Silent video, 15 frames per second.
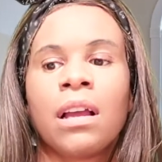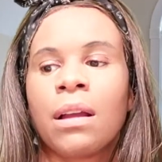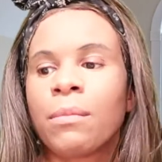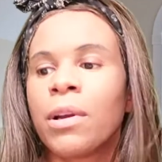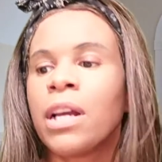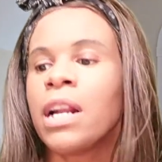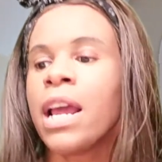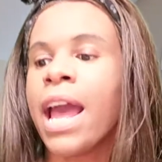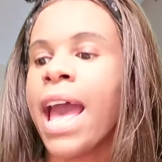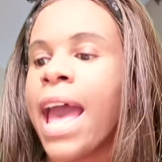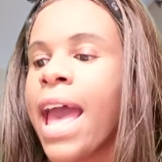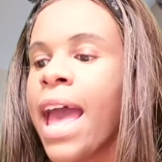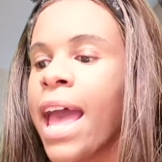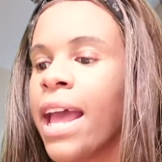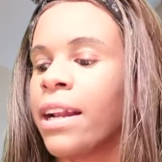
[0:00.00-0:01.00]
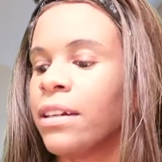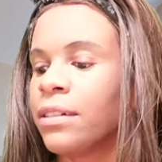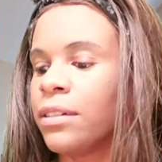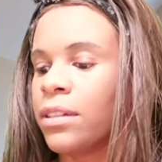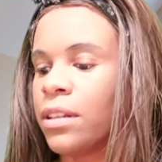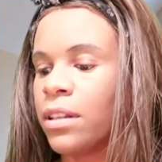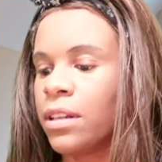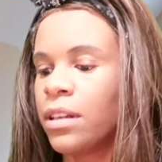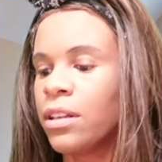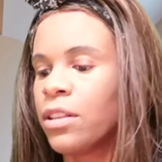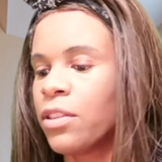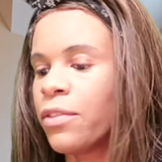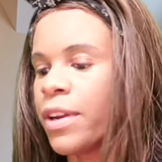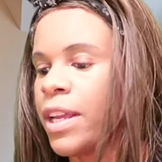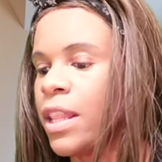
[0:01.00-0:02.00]
I'm gonna add
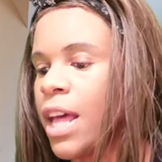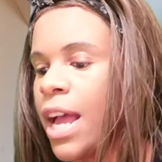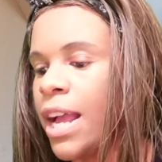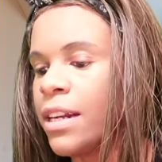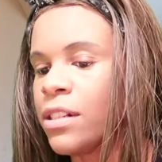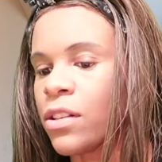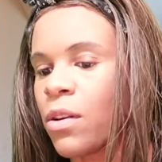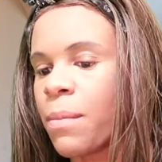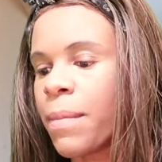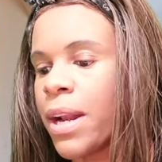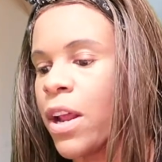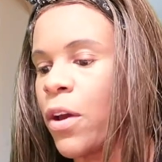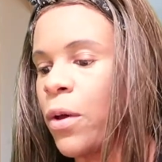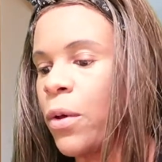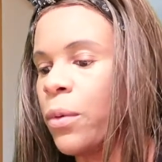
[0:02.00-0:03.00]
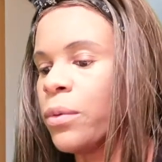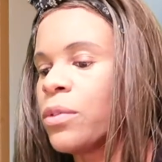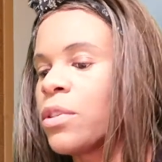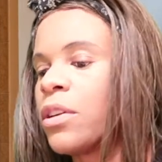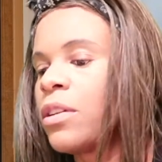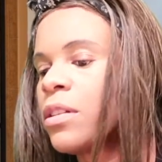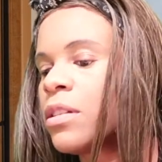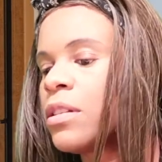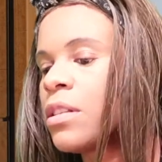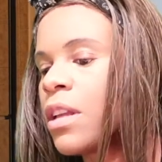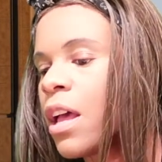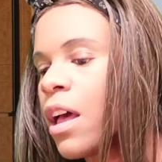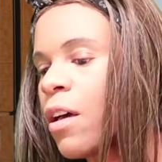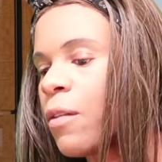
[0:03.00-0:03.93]
3 lines on my nose. So